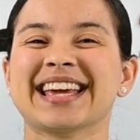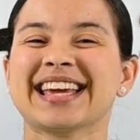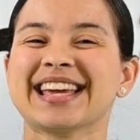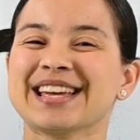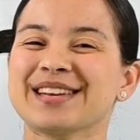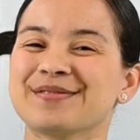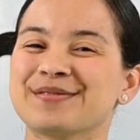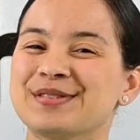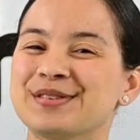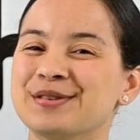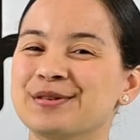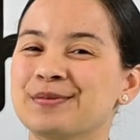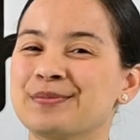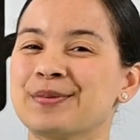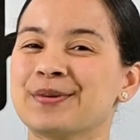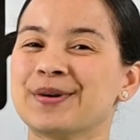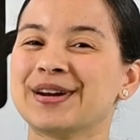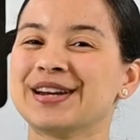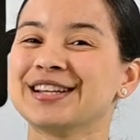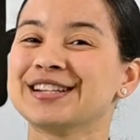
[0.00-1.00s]
If you're
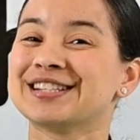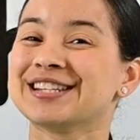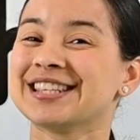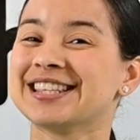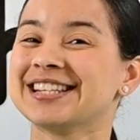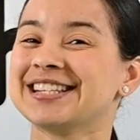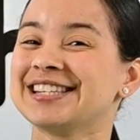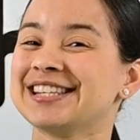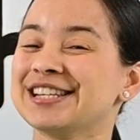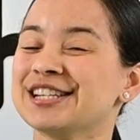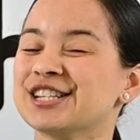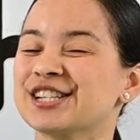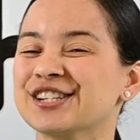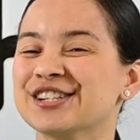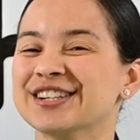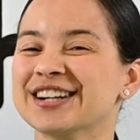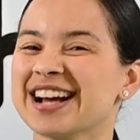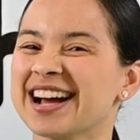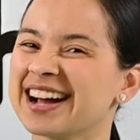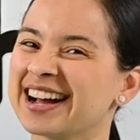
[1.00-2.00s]
pointing to the
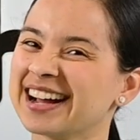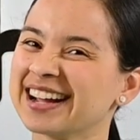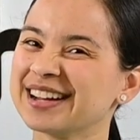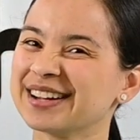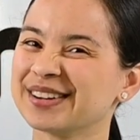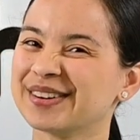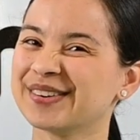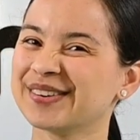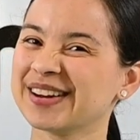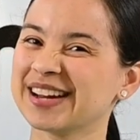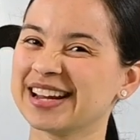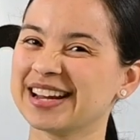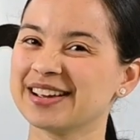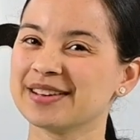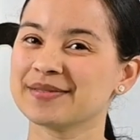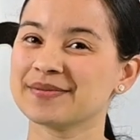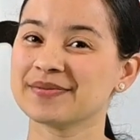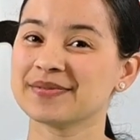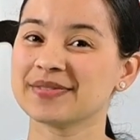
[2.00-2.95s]
t-shirt, I agree.